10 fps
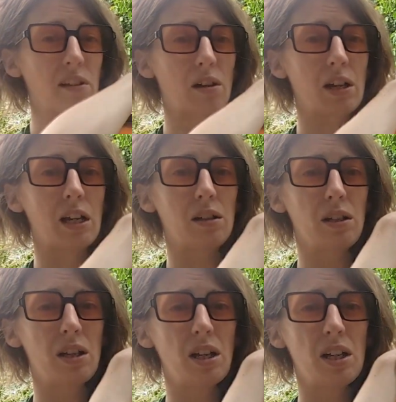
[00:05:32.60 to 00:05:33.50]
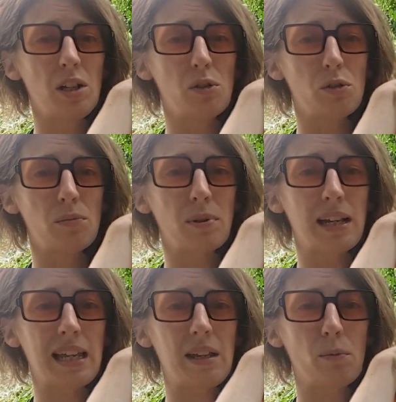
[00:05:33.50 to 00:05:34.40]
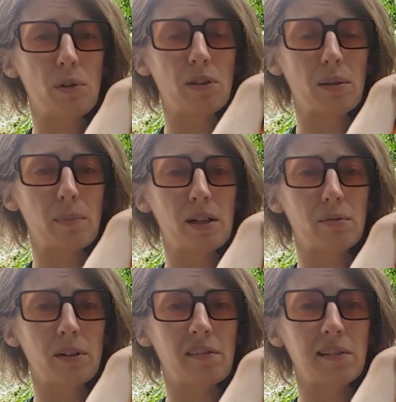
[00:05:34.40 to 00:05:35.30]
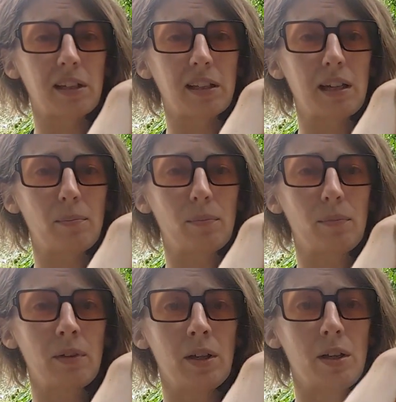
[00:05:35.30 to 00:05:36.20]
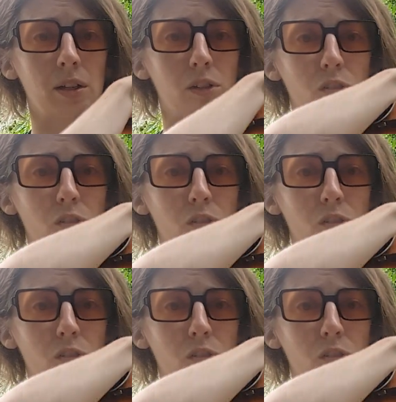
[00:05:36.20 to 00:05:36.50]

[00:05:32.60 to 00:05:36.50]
and high. You shouldn't play with a bent wrist like that. You